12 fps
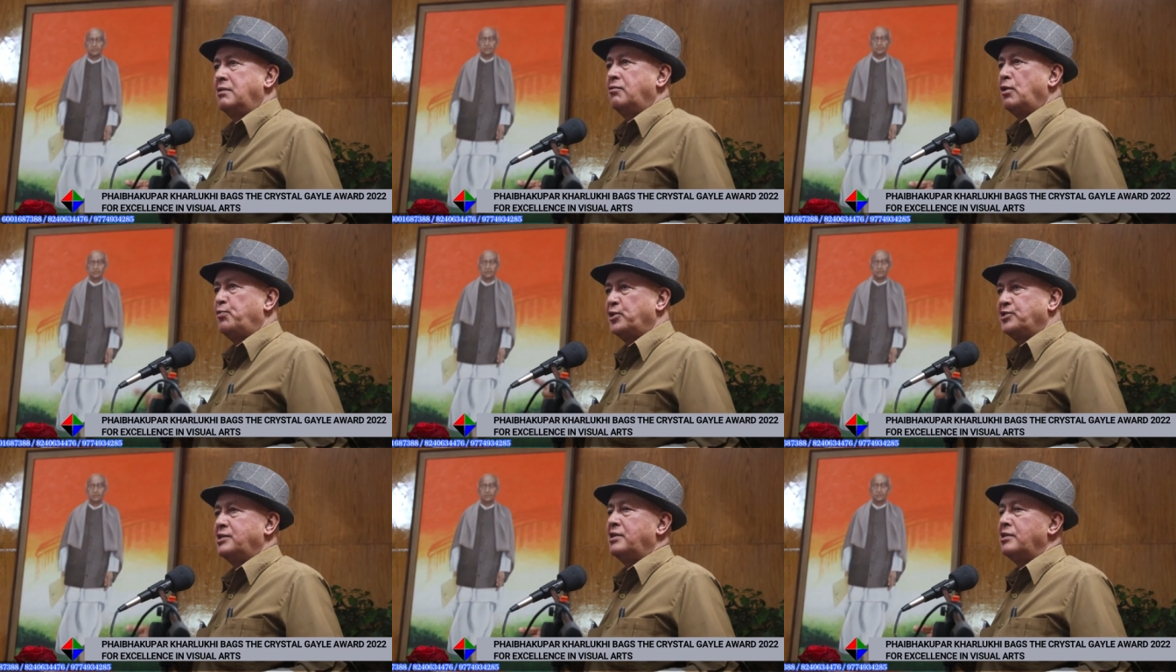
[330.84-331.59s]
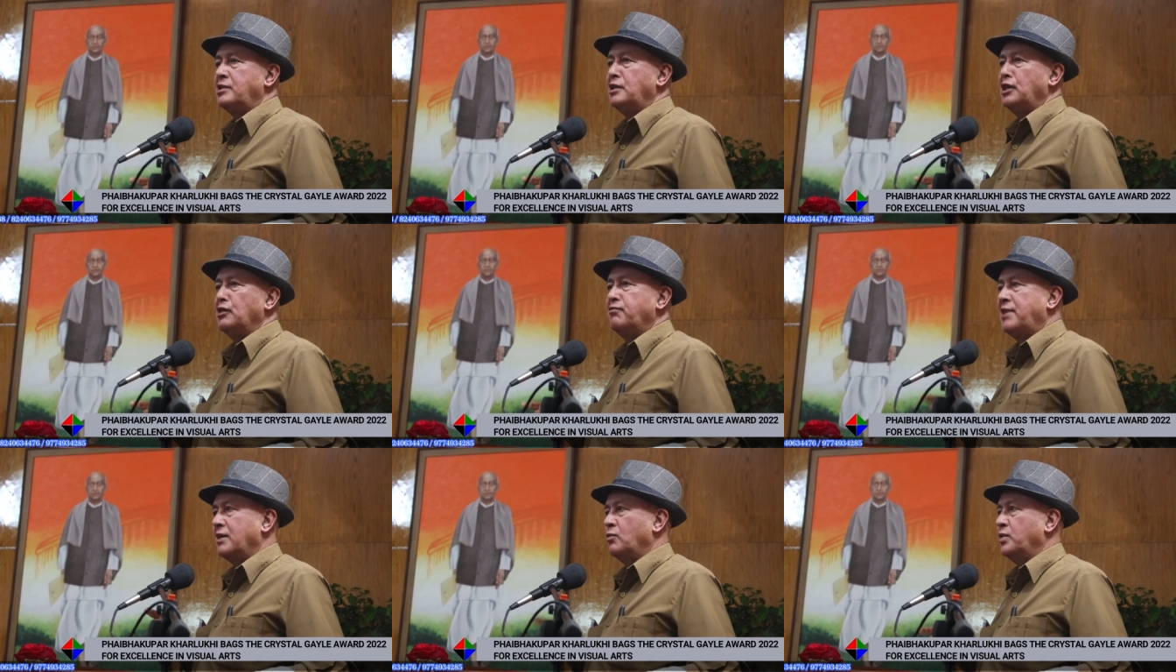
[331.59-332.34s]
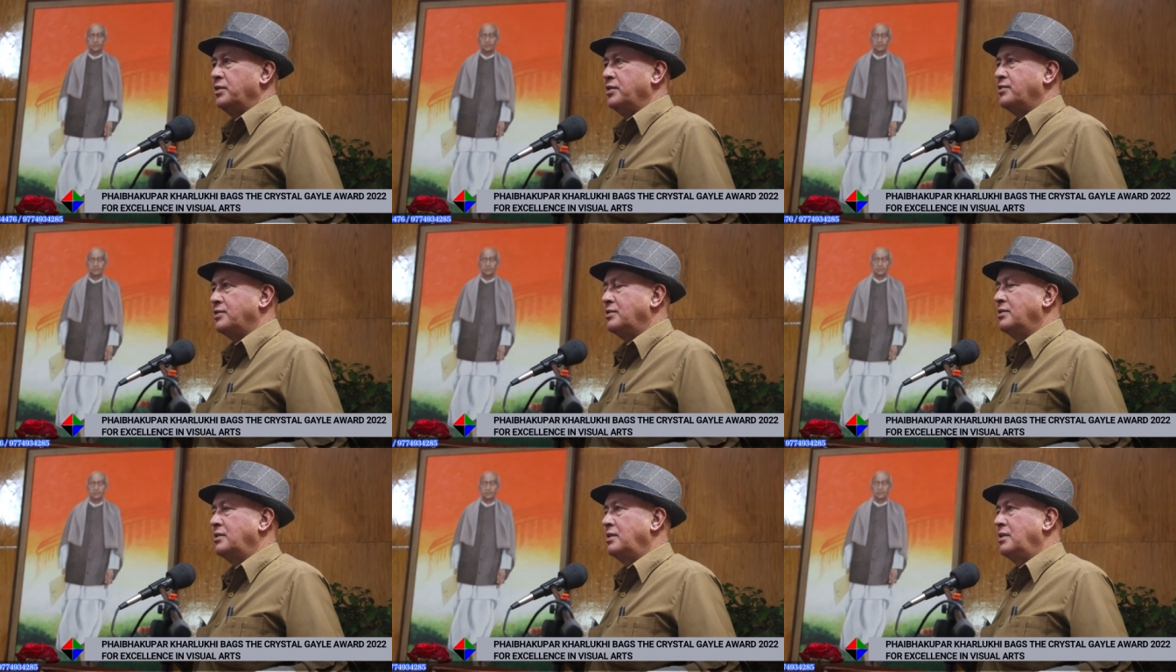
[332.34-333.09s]
for posterity, in fact, with
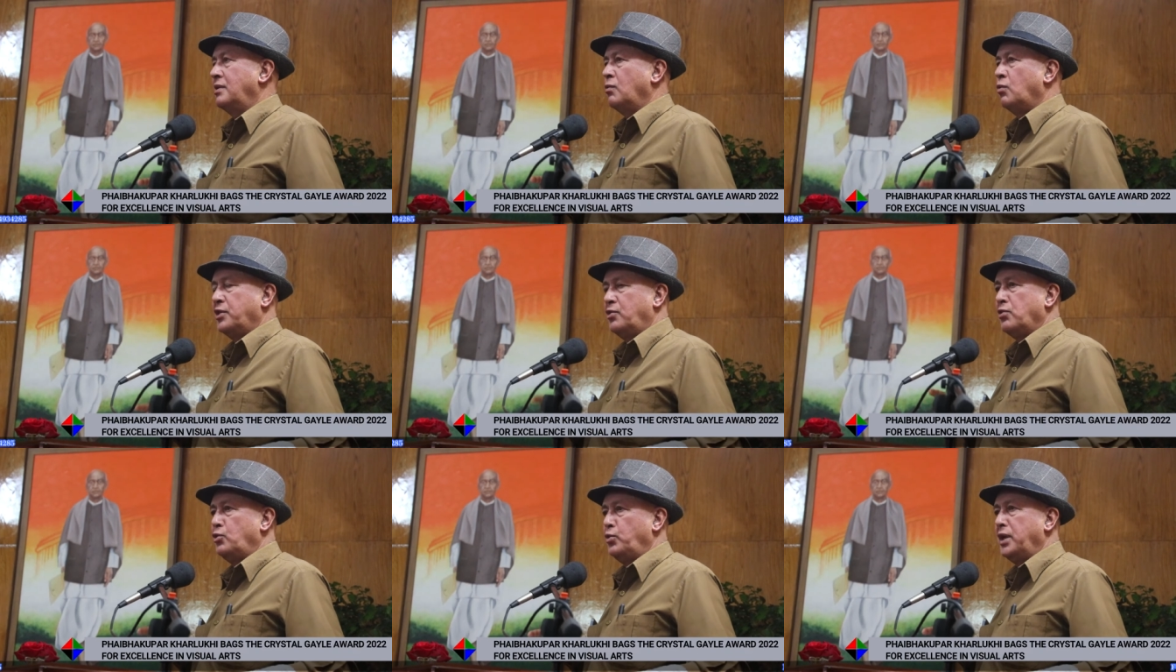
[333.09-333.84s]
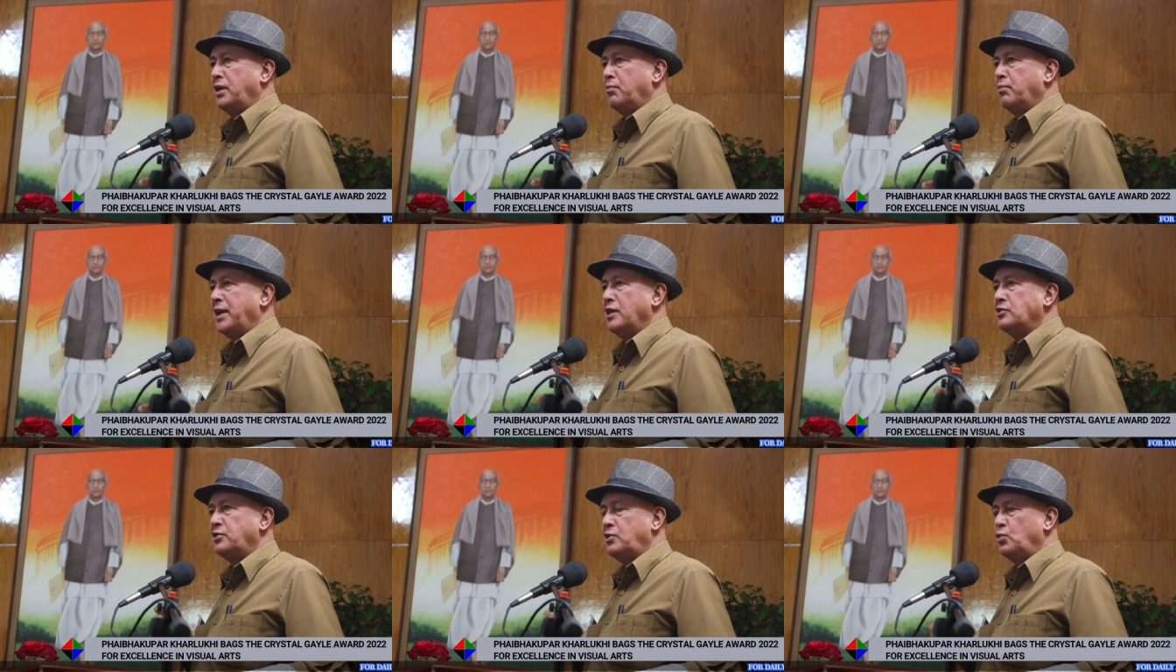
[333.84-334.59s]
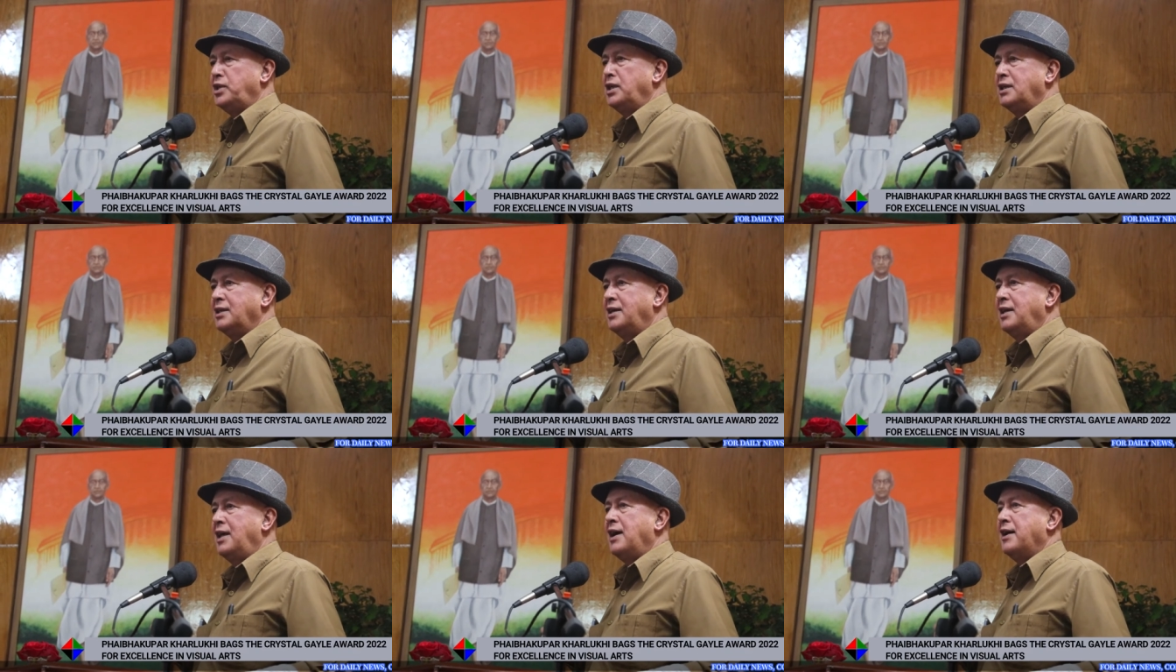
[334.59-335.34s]
this, what you are doing by instituting
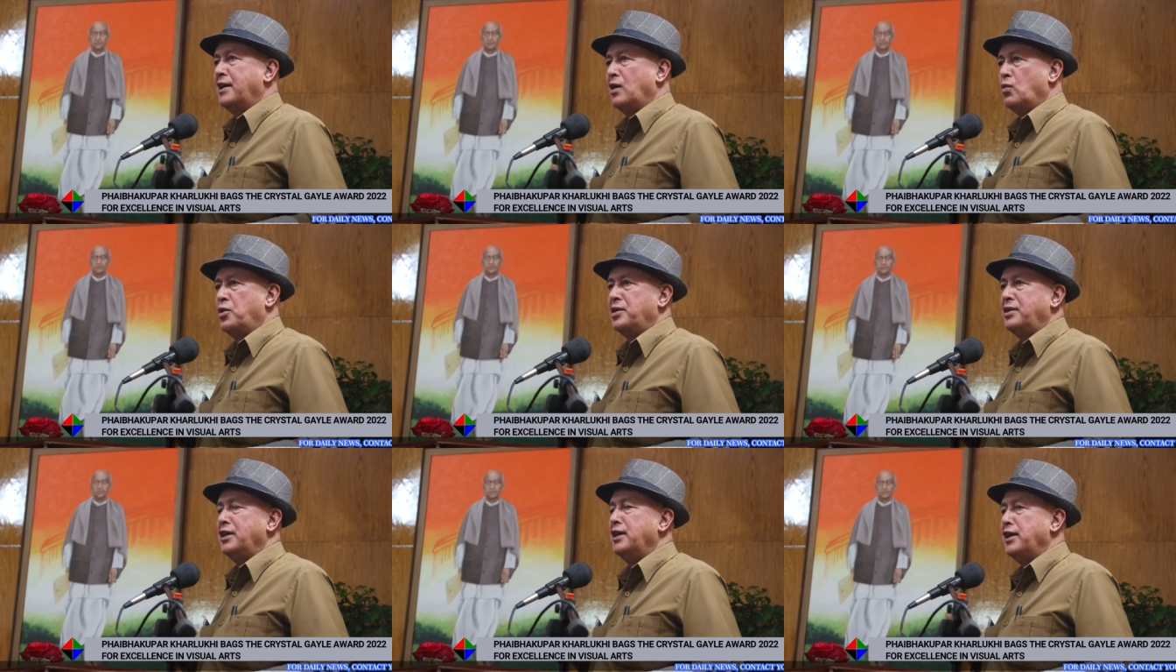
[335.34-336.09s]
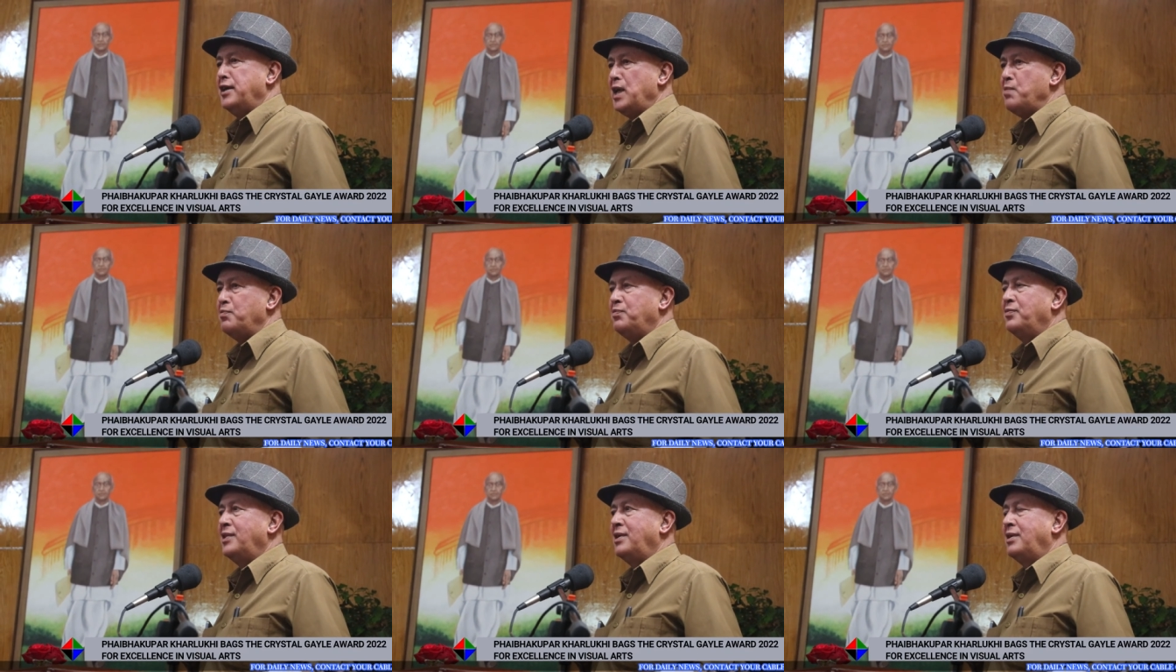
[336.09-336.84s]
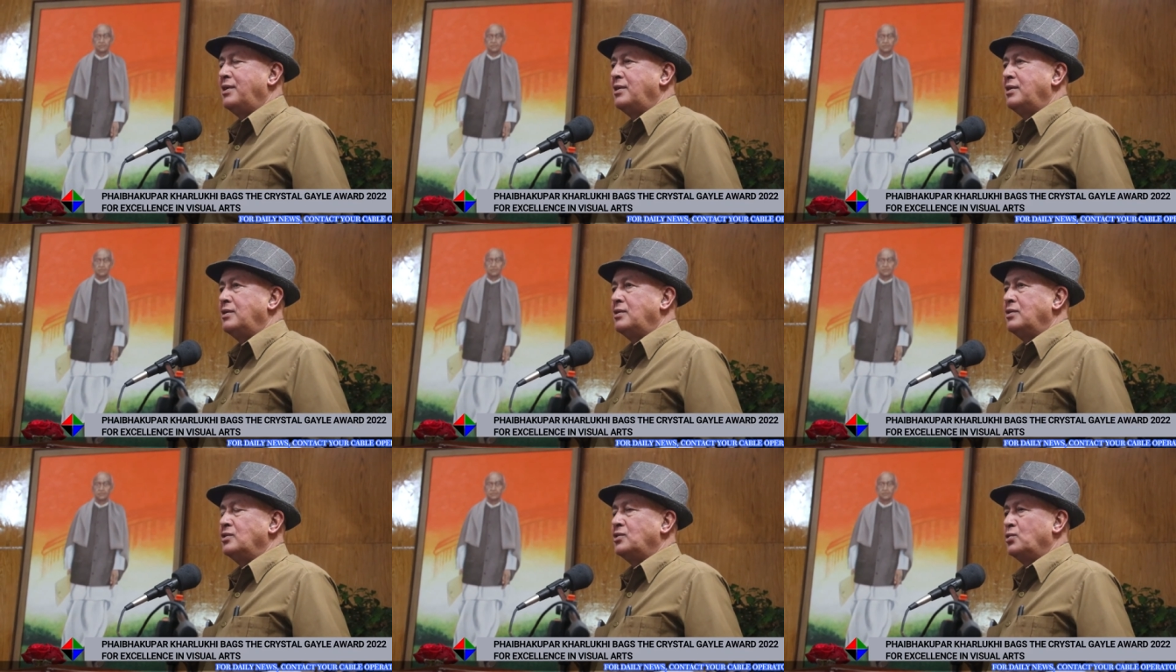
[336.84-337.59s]
an award in her name.
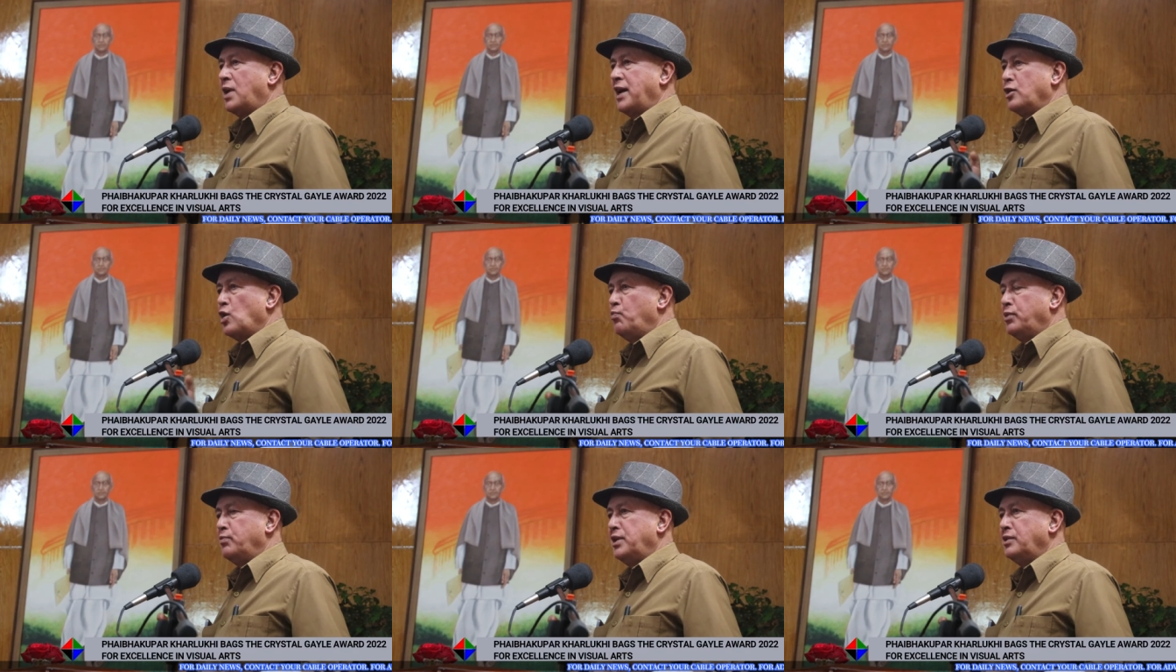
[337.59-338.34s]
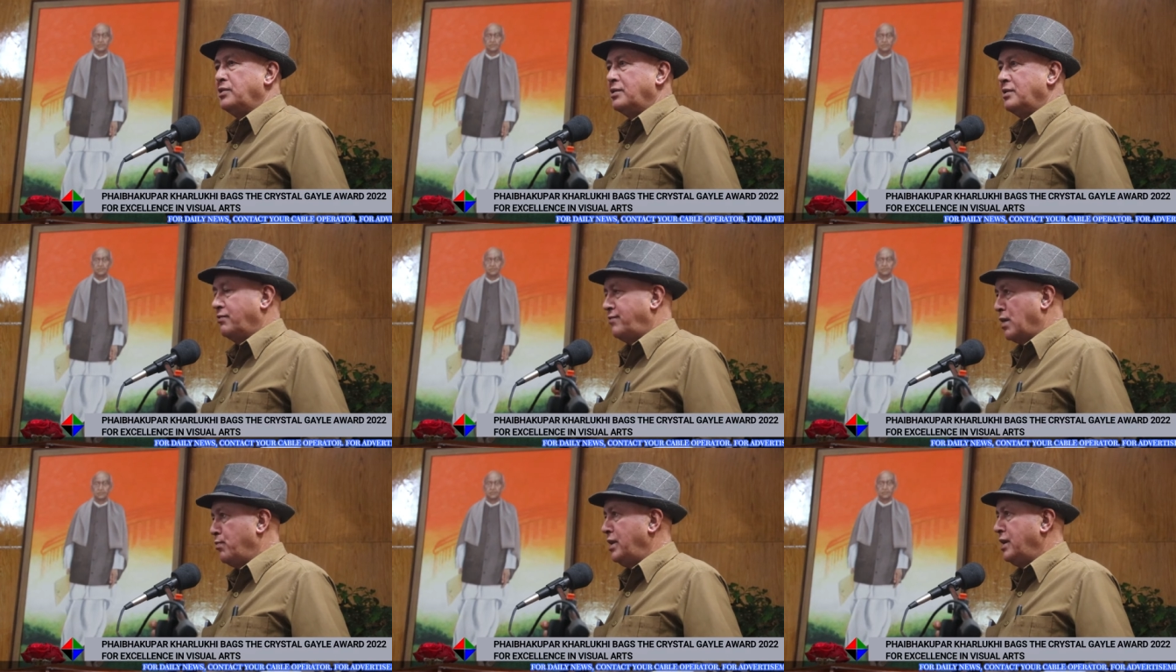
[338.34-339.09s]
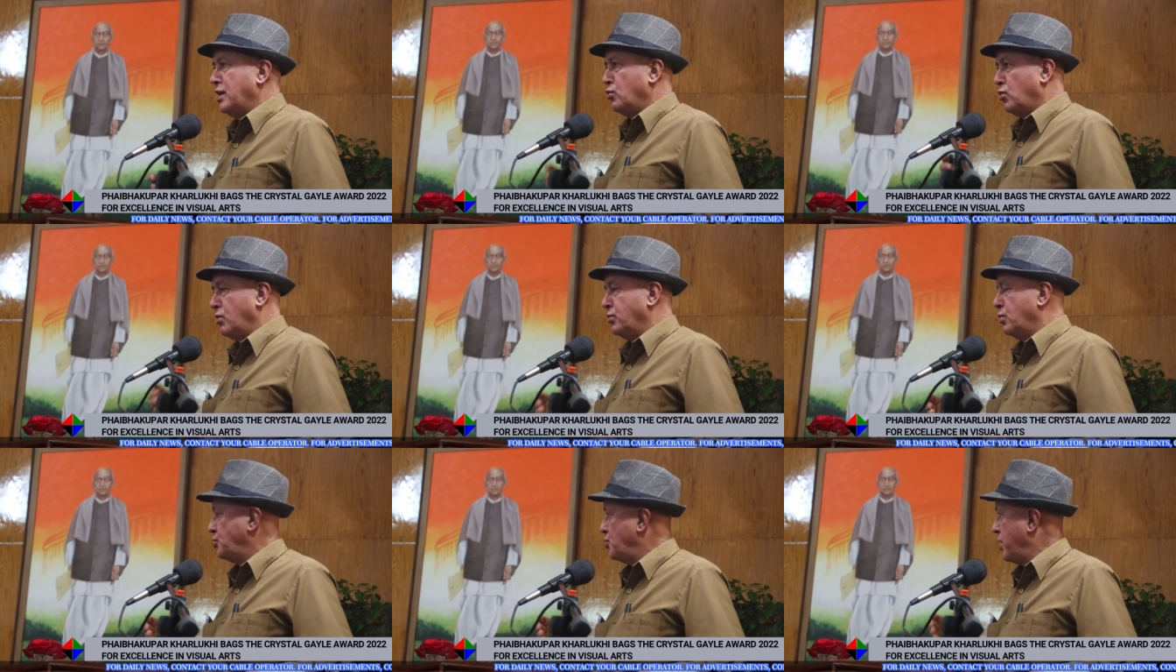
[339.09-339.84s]
So I compliment the family and all
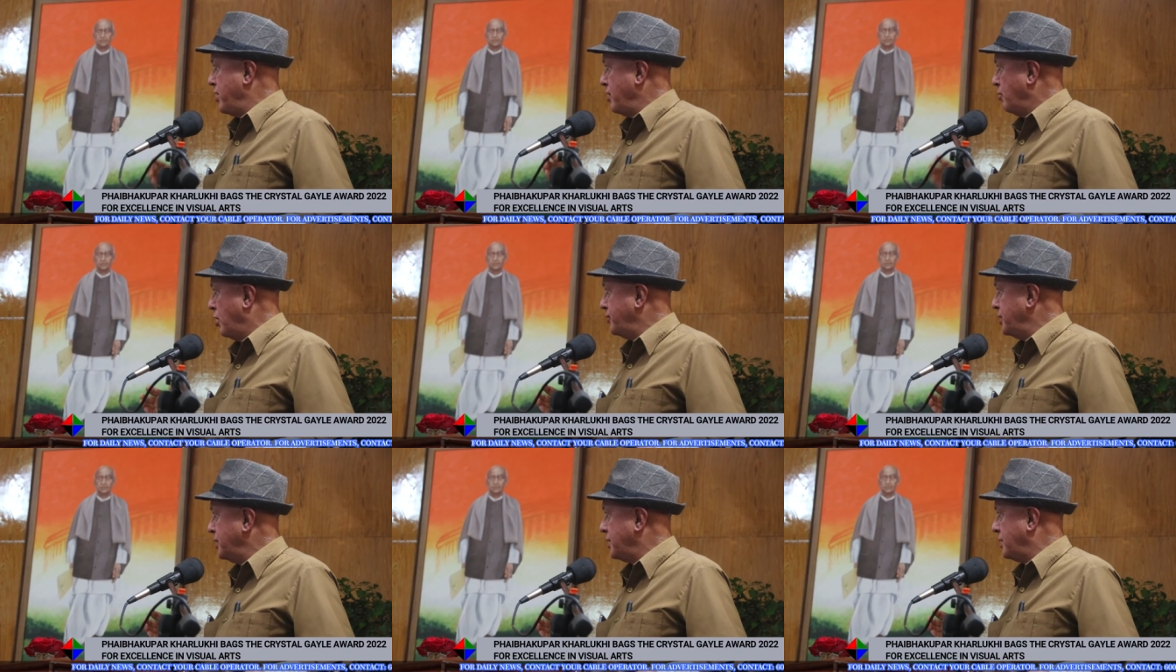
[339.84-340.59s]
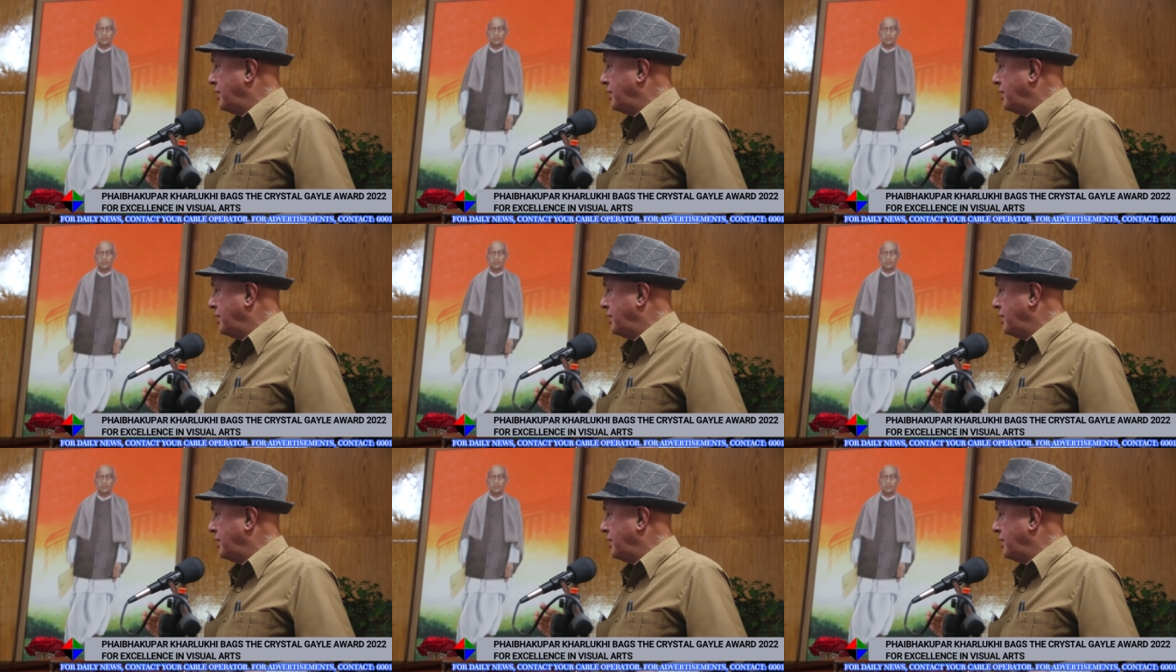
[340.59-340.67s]
those who are involved in it.